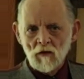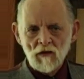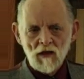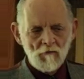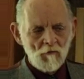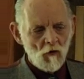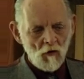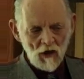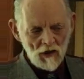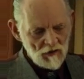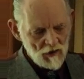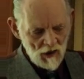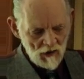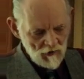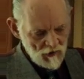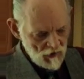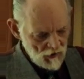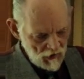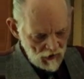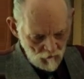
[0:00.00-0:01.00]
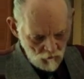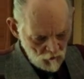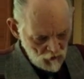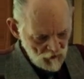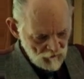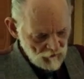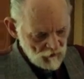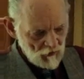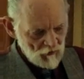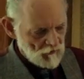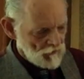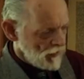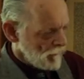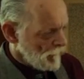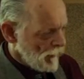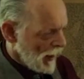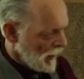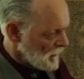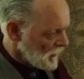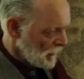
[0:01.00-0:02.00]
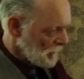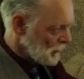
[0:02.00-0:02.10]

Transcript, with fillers: They've already done the research. They've actually